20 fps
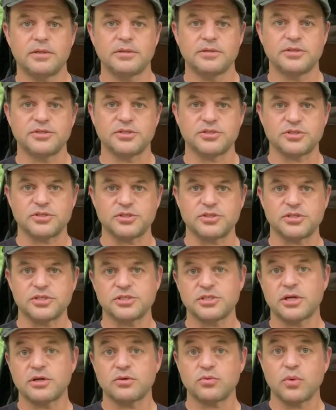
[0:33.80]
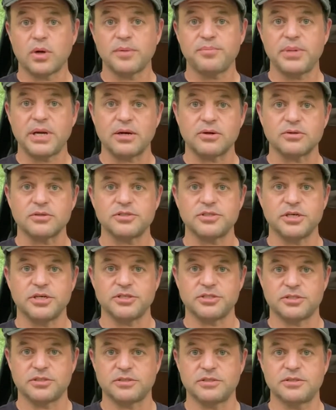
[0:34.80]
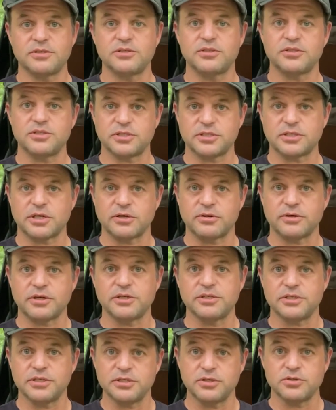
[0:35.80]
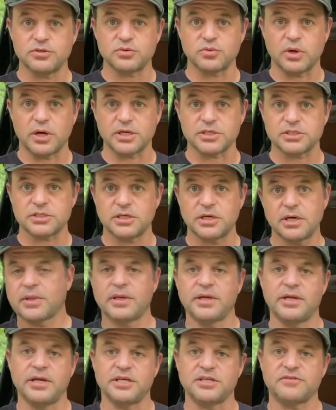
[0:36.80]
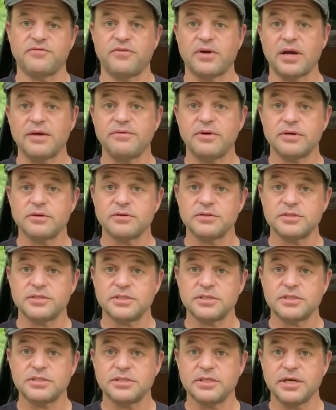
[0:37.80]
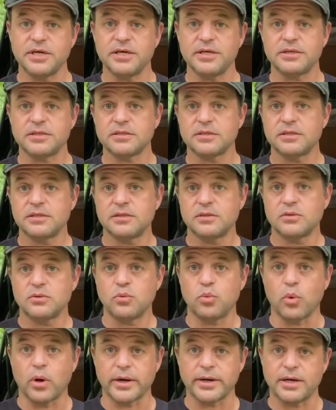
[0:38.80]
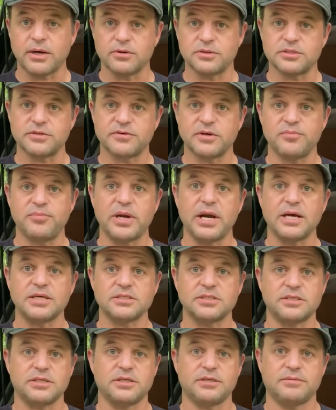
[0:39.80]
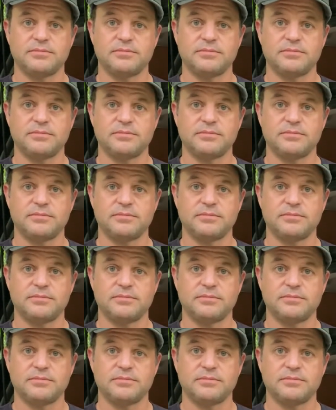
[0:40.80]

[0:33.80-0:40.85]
This is a 600 watt power station, 600 continuous watts. It has 568 watt hours of capacity.